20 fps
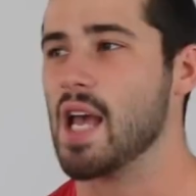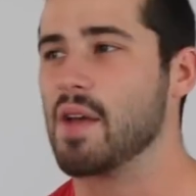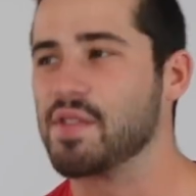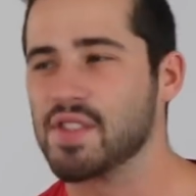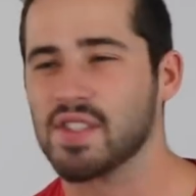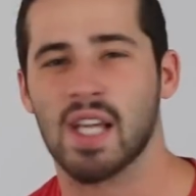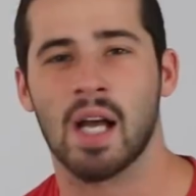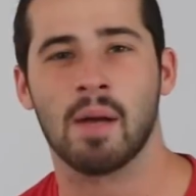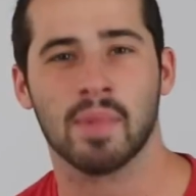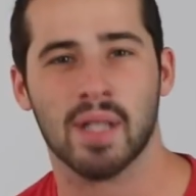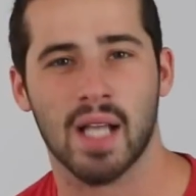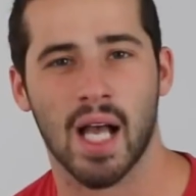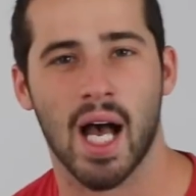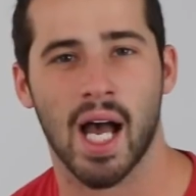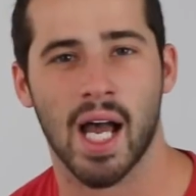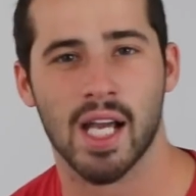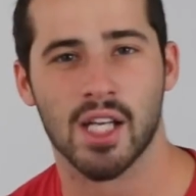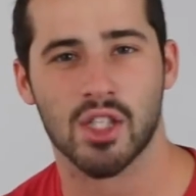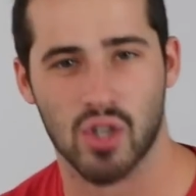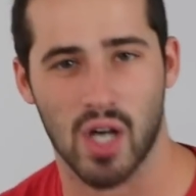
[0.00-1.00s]
If some
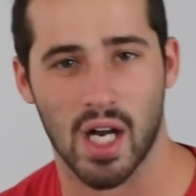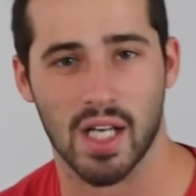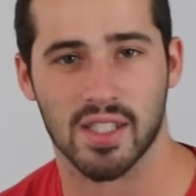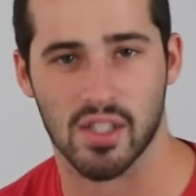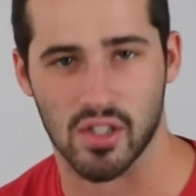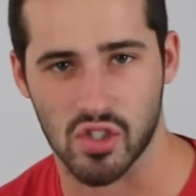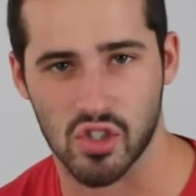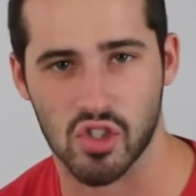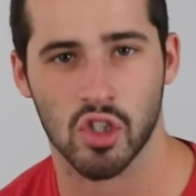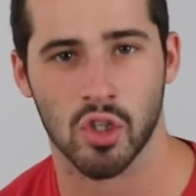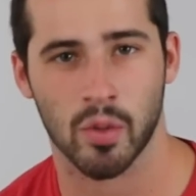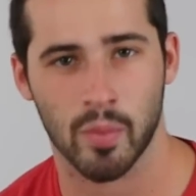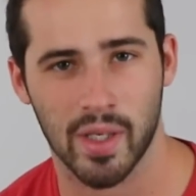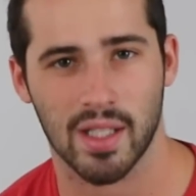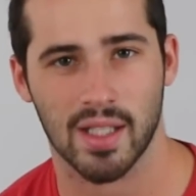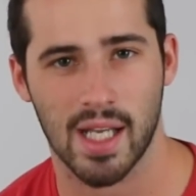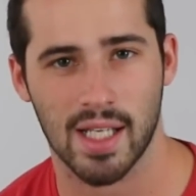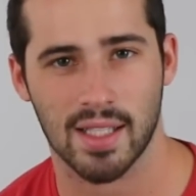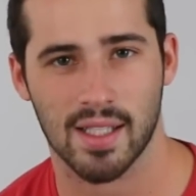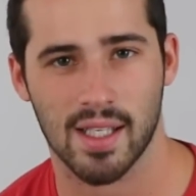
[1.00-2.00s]
guy tried to sue
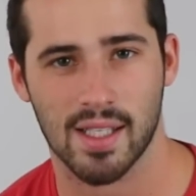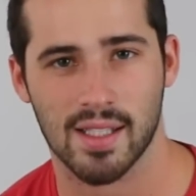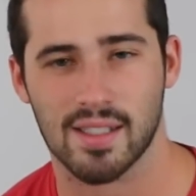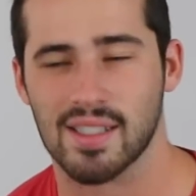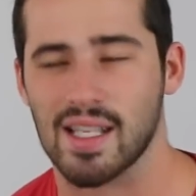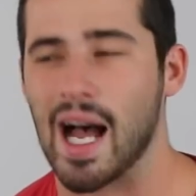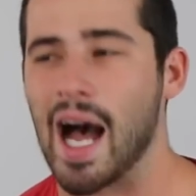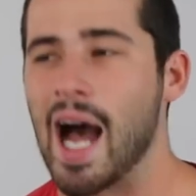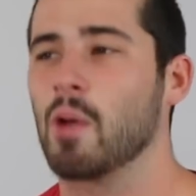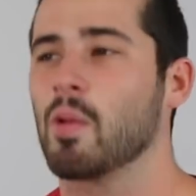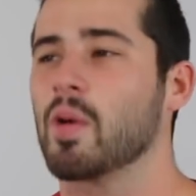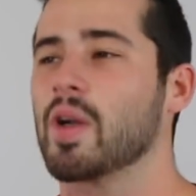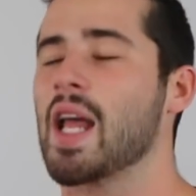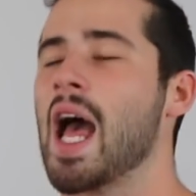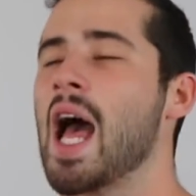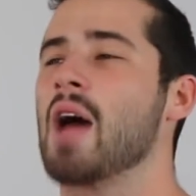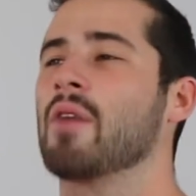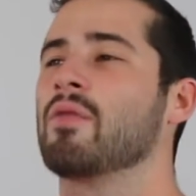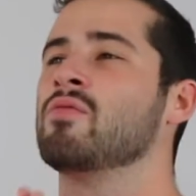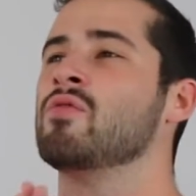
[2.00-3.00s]
me like this, I would
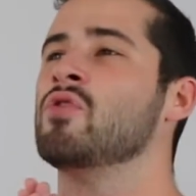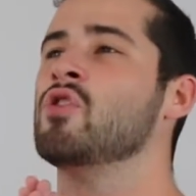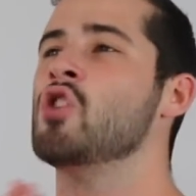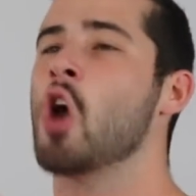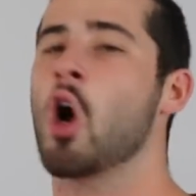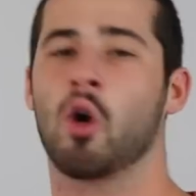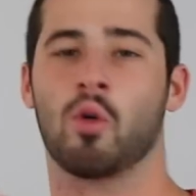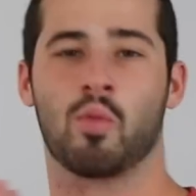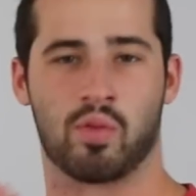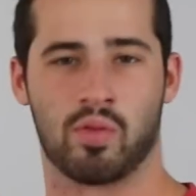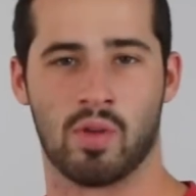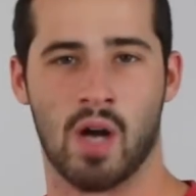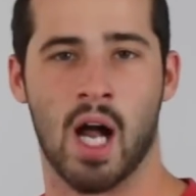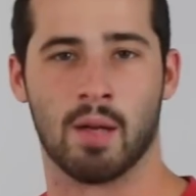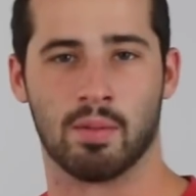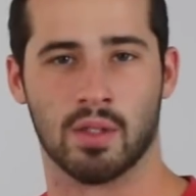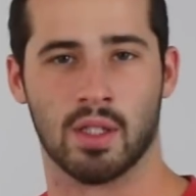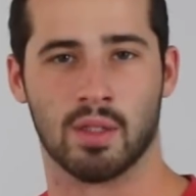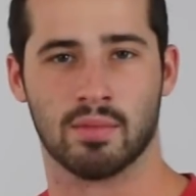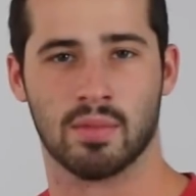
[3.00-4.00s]
have no
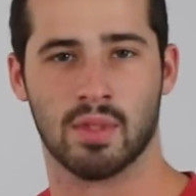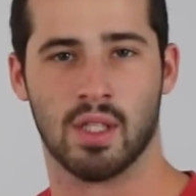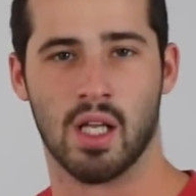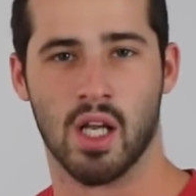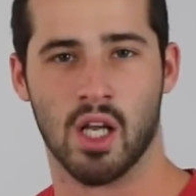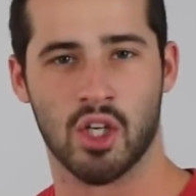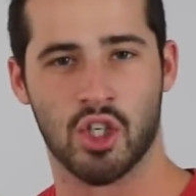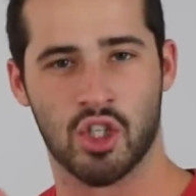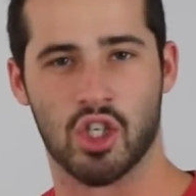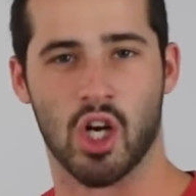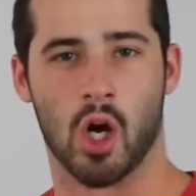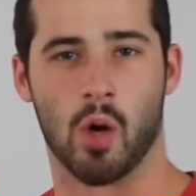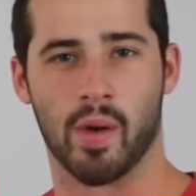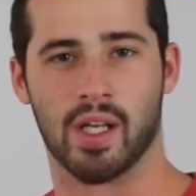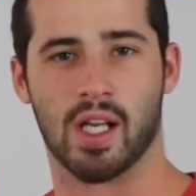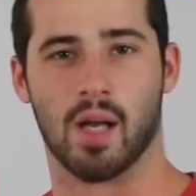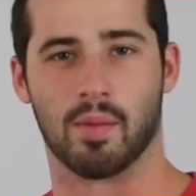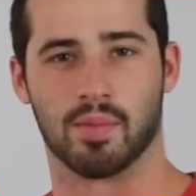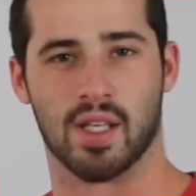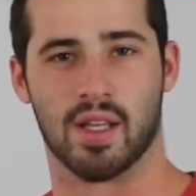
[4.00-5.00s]
problem
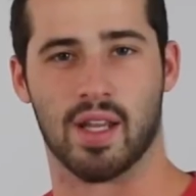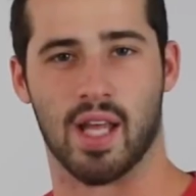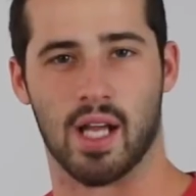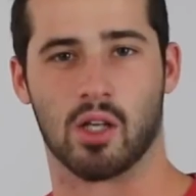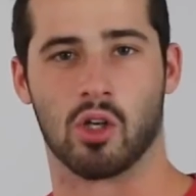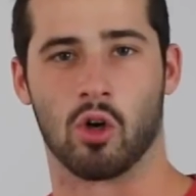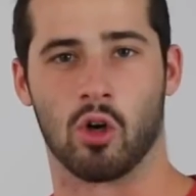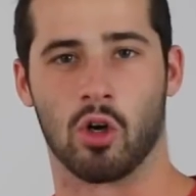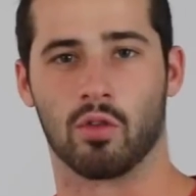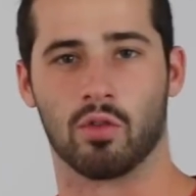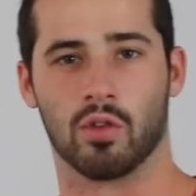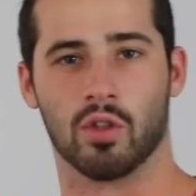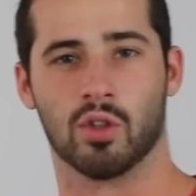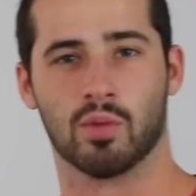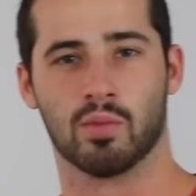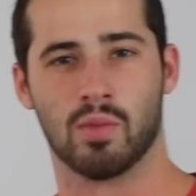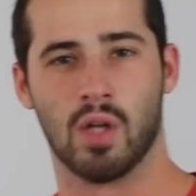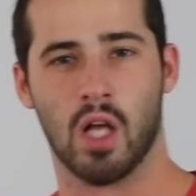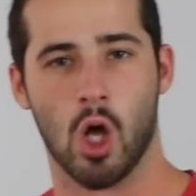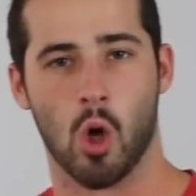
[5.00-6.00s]
showing up to that
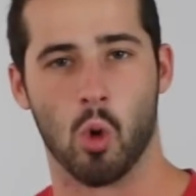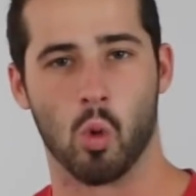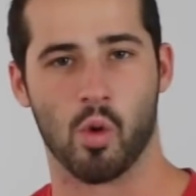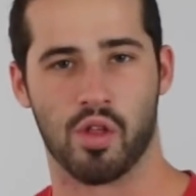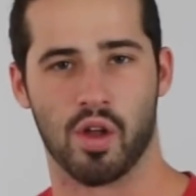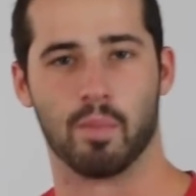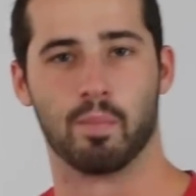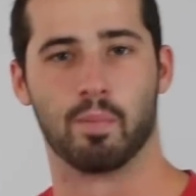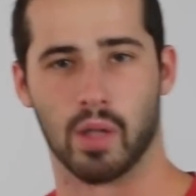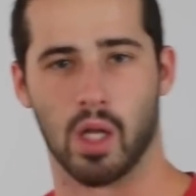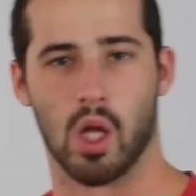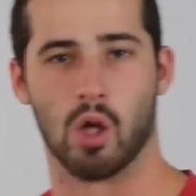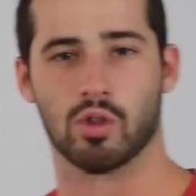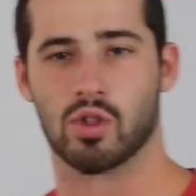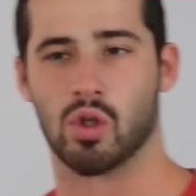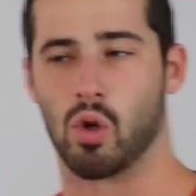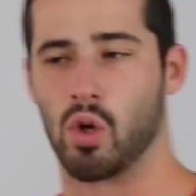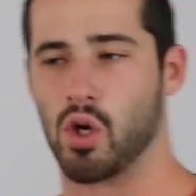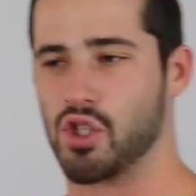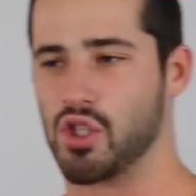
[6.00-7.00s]
courtroom with a
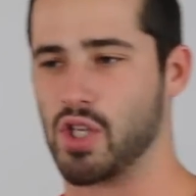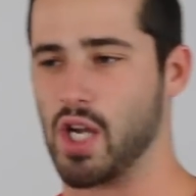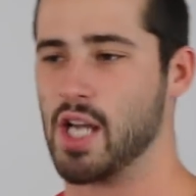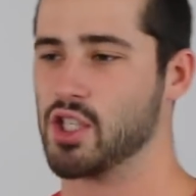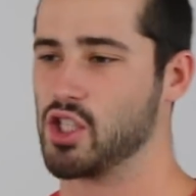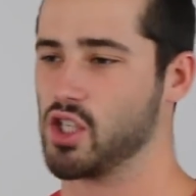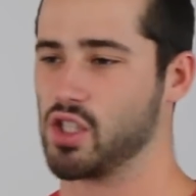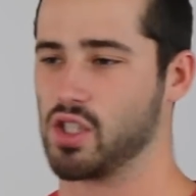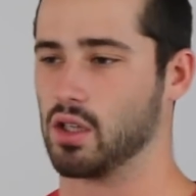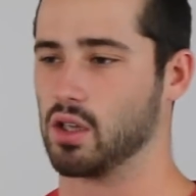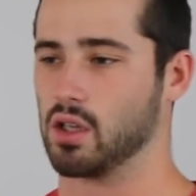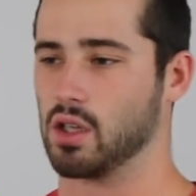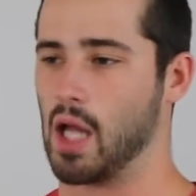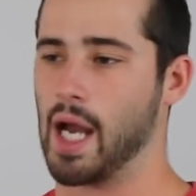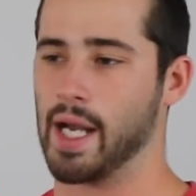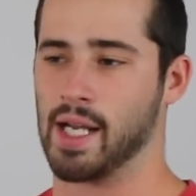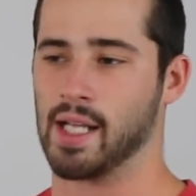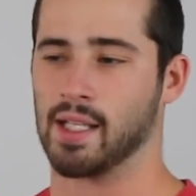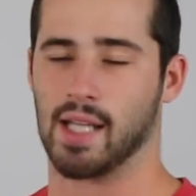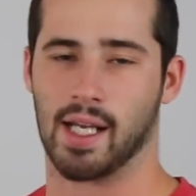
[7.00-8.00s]
blowtorch and just
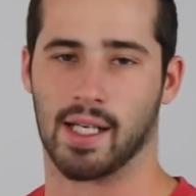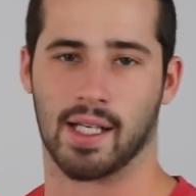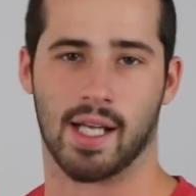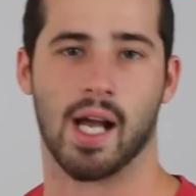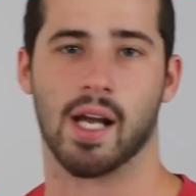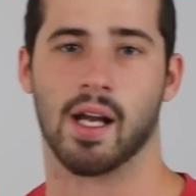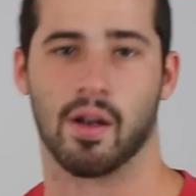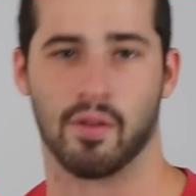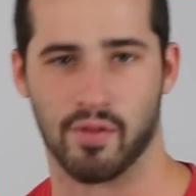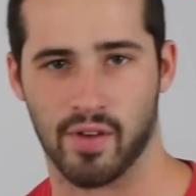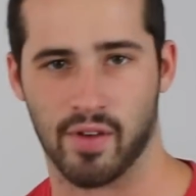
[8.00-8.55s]
lighting that guy on